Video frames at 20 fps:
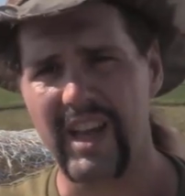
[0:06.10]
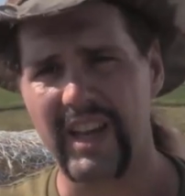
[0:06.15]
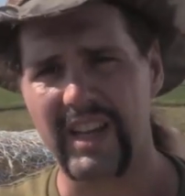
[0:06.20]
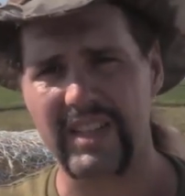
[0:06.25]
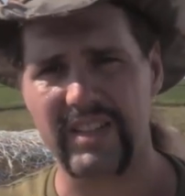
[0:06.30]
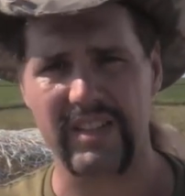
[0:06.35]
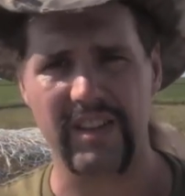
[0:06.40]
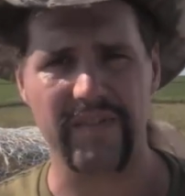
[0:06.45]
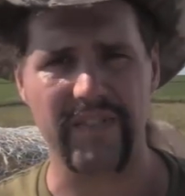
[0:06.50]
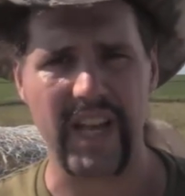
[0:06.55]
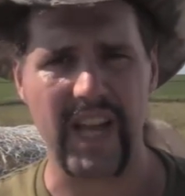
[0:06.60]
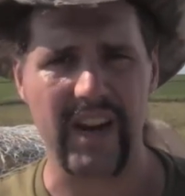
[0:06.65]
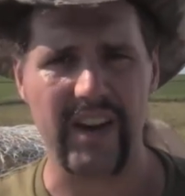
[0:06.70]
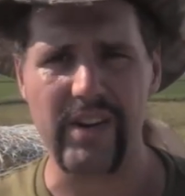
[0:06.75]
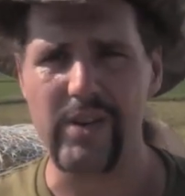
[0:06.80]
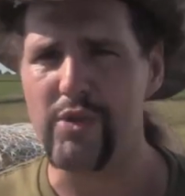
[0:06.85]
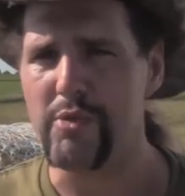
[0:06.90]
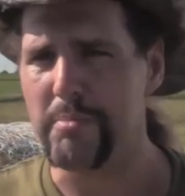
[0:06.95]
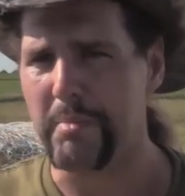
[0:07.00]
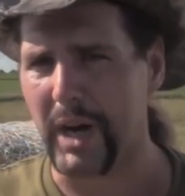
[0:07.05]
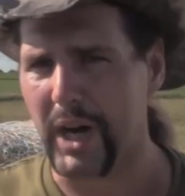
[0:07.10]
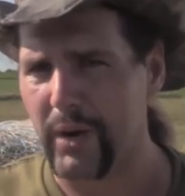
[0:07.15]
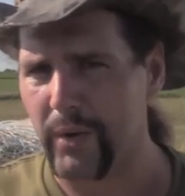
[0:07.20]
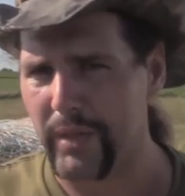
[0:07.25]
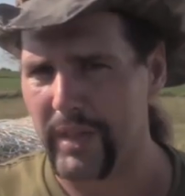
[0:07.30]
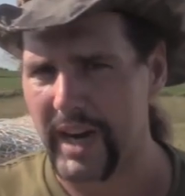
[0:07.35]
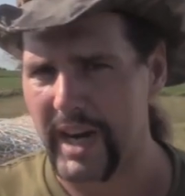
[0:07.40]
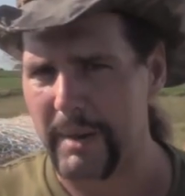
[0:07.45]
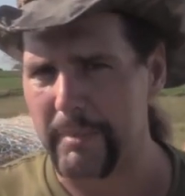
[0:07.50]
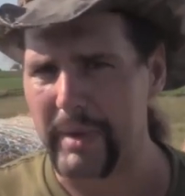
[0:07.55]
because I've got a new
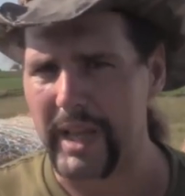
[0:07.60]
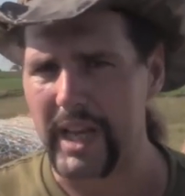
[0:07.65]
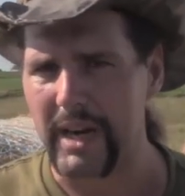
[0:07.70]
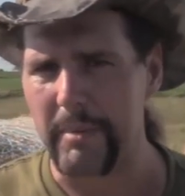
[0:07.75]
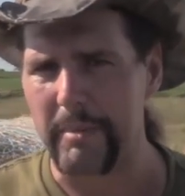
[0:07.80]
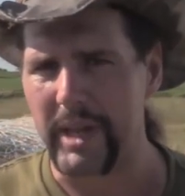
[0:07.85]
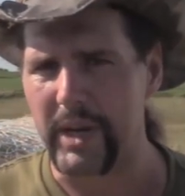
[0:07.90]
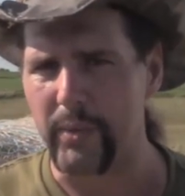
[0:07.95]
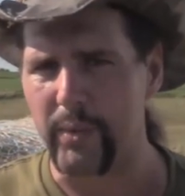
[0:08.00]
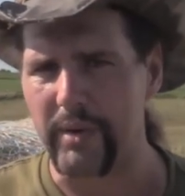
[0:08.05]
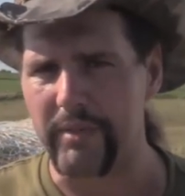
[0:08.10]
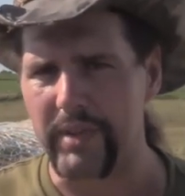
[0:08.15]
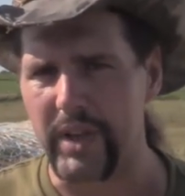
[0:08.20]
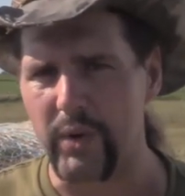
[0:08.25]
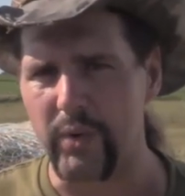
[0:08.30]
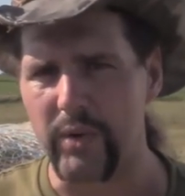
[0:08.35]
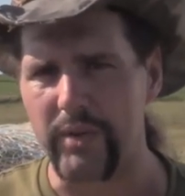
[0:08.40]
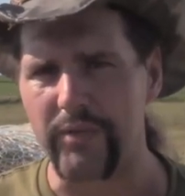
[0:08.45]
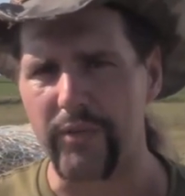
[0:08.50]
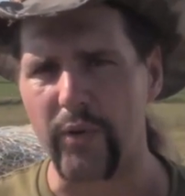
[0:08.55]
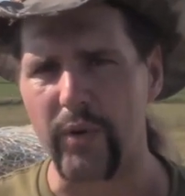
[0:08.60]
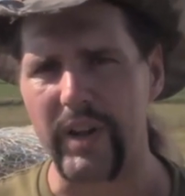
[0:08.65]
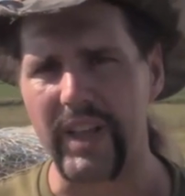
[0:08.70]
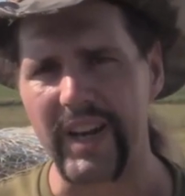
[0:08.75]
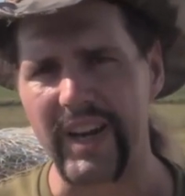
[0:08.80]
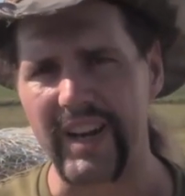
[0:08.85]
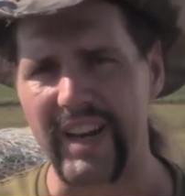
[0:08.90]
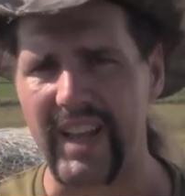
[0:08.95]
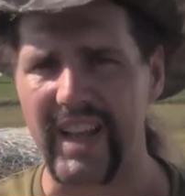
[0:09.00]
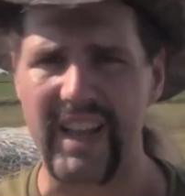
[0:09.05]
bow that I'm going to be reviewing for you
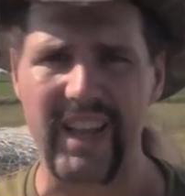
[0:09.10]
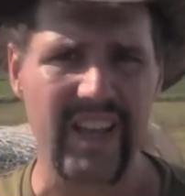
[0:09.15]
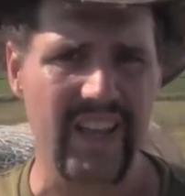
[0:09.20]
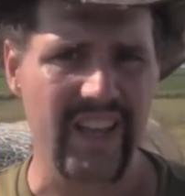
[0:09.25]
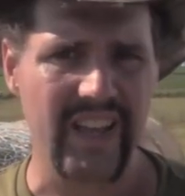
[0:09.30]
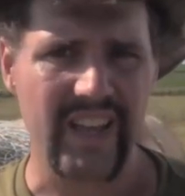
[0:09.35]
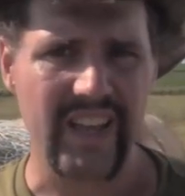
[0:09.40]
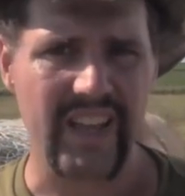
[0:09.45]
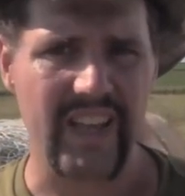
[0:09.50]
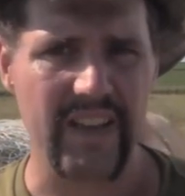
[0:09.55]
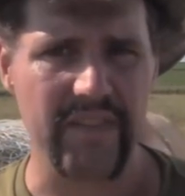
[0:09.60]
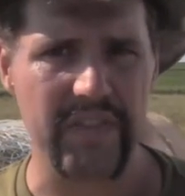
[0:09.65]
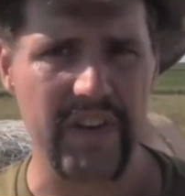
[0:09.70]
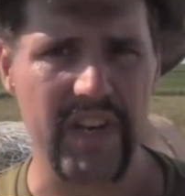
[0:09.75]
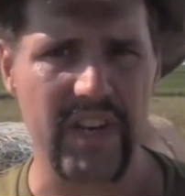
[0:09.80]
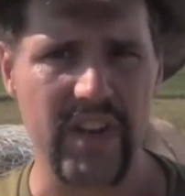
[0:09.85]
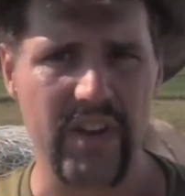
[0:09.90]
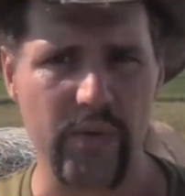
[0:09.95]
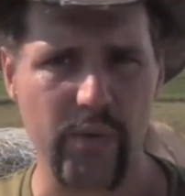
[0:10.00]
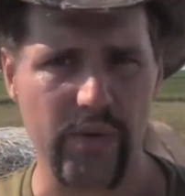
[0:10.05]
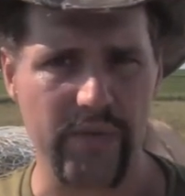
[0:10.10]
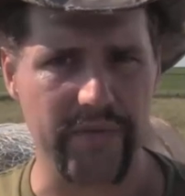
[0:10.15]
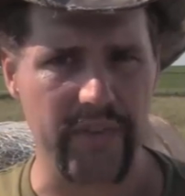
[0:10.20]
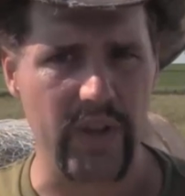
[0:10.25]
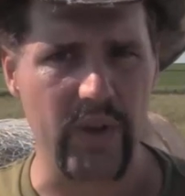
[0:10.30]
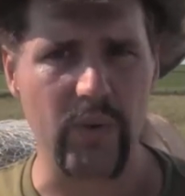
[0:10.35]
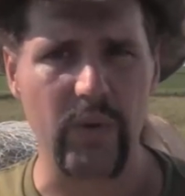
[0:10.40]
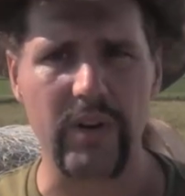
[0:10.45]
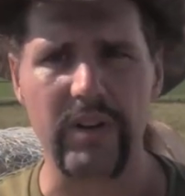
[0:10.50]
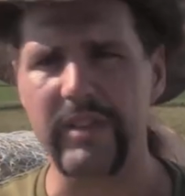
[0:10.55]
today, giving you a
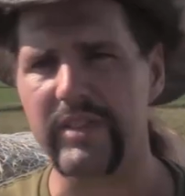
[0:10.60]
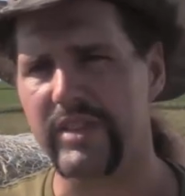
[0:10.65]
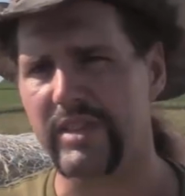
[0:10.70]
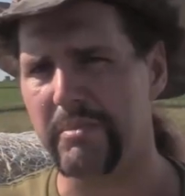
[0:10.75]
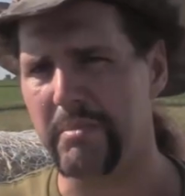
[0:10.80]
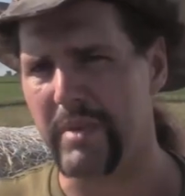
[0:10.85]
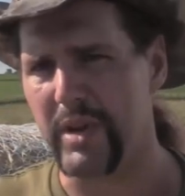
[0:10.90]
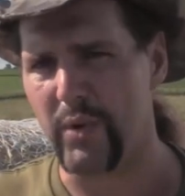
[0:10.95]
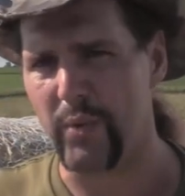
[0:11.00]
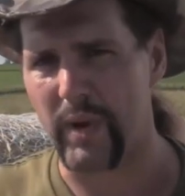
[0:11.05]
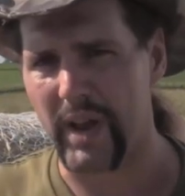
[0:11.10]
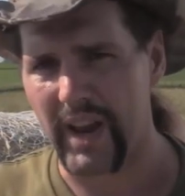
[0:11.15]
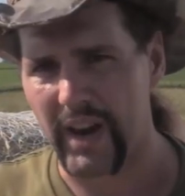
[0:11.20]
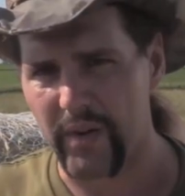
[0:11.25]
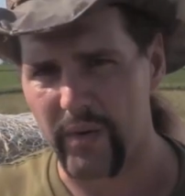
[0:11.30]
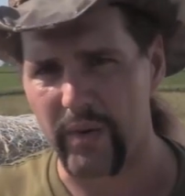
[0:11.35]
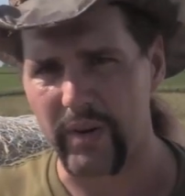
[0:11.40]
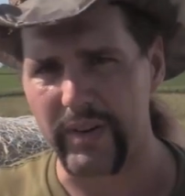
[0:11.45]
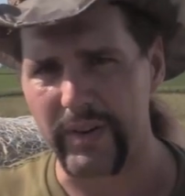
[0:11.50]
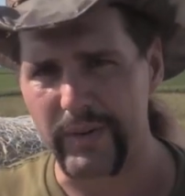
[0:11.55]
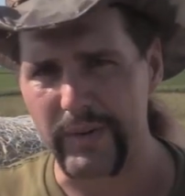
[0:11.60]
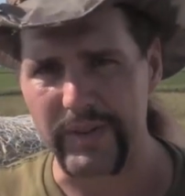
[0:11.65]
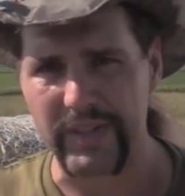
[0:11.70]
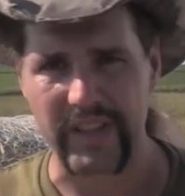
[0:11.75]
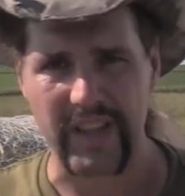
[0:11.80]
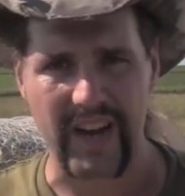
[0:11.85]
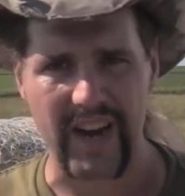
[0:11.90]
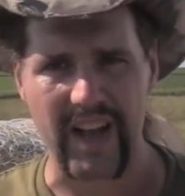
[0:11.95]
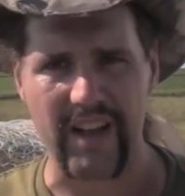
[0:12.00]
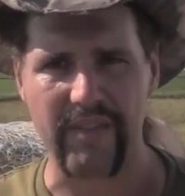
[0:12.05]
review on some new arrows
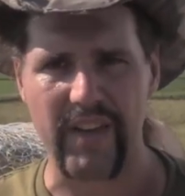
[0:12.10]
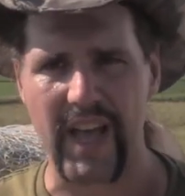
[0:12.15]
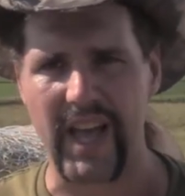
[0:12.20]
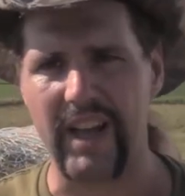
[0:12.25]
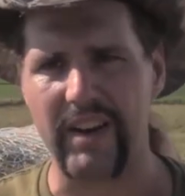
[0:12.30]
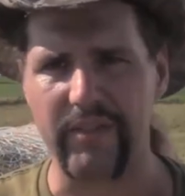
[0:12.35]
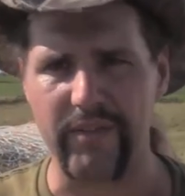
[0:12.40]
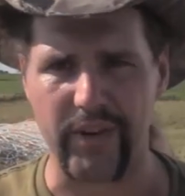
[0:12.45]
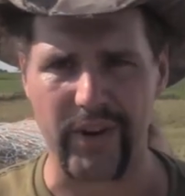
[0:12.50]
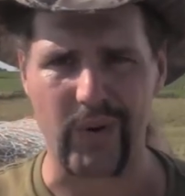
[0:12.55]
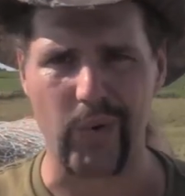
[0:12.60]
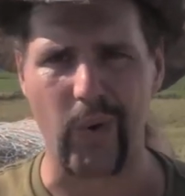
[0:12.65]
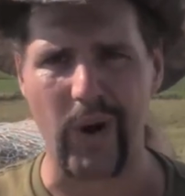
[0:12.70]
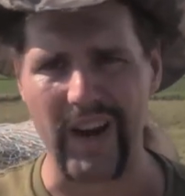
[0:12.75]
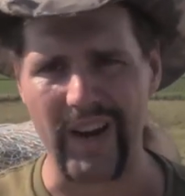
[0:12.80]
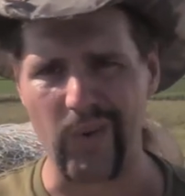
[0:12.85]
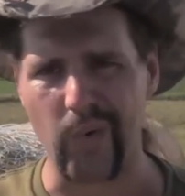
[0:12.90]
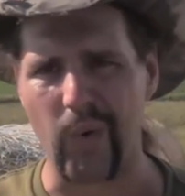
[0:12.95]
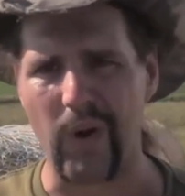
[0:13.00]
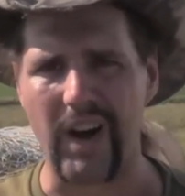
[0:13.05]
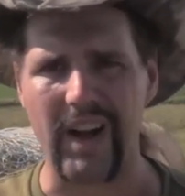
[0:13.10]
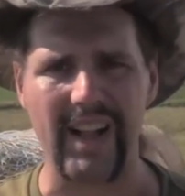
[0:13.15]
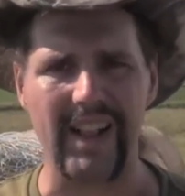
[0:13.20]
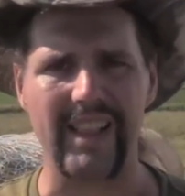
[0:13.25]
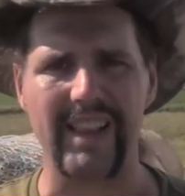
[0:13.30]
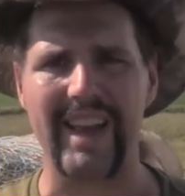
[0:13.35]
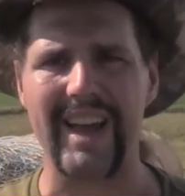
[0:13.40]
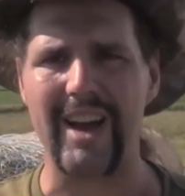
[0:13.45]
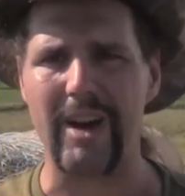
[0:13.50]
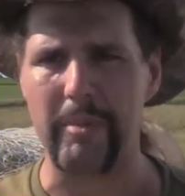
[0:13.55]
that I've had for quite a
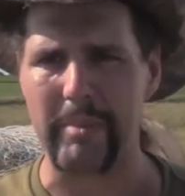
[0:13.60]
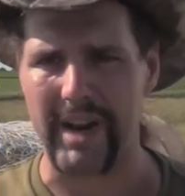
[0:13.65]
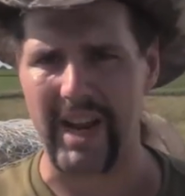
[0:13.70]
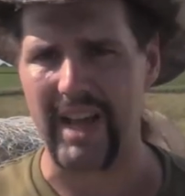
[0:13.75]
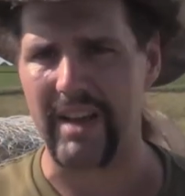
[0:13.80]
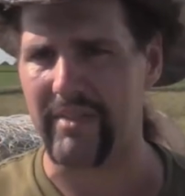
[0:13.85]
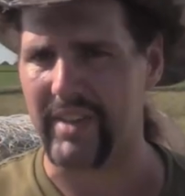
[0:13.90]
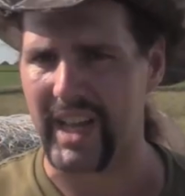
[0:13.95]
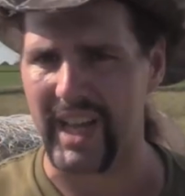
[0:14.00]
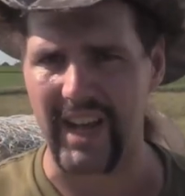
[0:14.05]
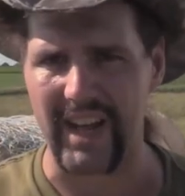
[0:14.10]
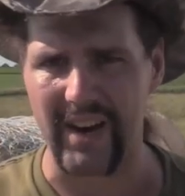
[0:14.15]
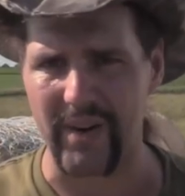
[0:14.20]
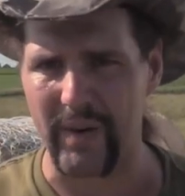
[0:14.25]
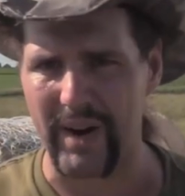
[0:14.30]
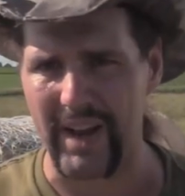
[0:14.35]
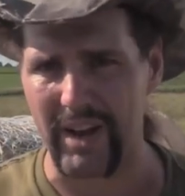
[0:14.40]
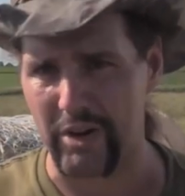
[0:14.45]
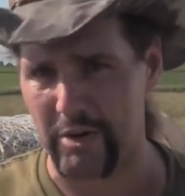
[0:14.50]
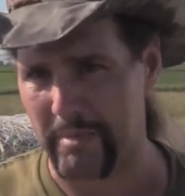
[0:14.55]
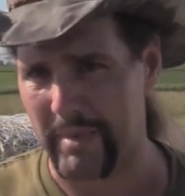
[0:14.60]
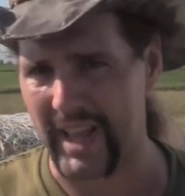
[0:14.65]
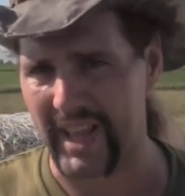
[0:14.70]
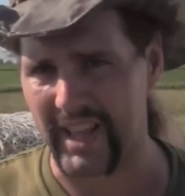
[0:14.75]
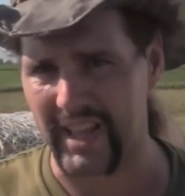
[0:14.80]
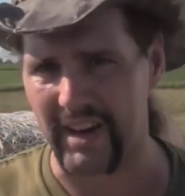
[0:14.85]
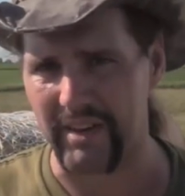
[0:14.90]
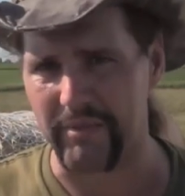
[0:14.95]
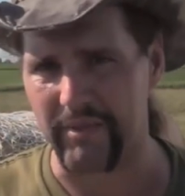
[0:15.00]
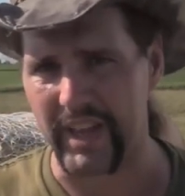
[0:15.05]
while now, but haven't got around to
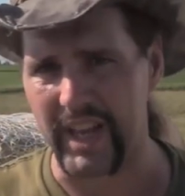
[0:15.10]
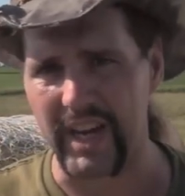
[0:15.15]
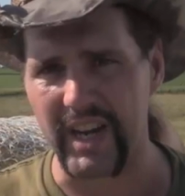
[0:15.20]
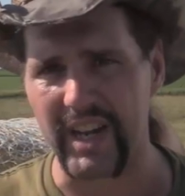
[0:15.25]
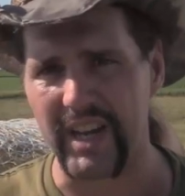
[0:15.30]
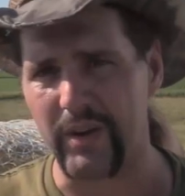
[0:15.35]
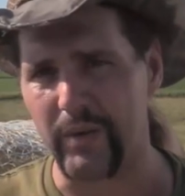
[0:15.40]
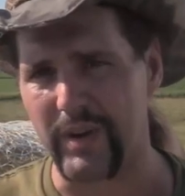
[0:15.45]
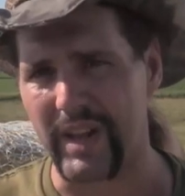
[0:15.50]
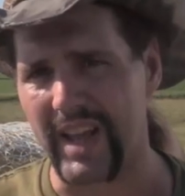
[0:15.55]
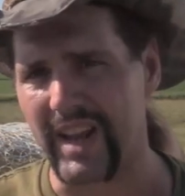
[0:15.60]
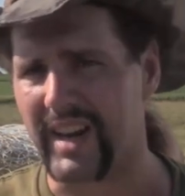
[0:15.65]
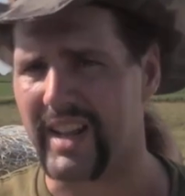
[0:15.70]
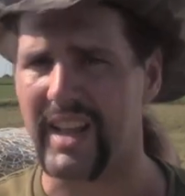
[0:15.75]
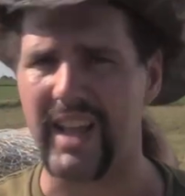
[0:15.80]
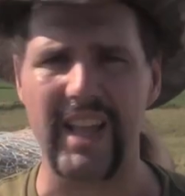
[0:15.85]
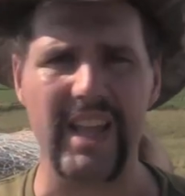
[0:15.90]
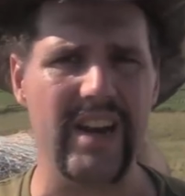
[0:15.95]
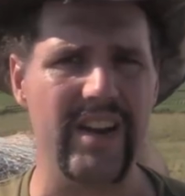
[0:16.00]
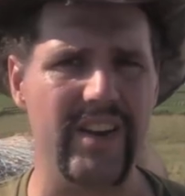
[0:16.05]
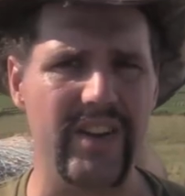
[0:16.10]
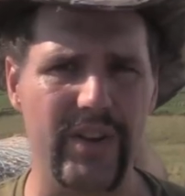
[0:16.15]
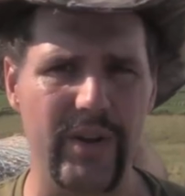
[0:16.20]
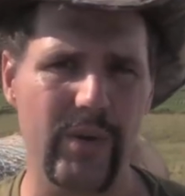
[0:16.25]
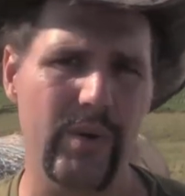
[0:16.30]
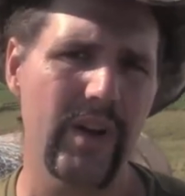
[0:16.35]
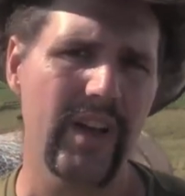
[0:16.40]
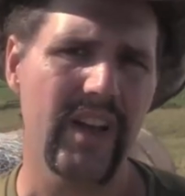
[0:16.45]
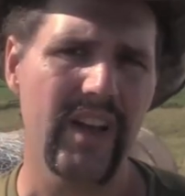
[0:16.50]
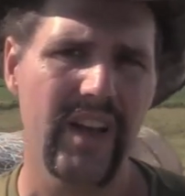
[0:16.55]
making a video dedicated to.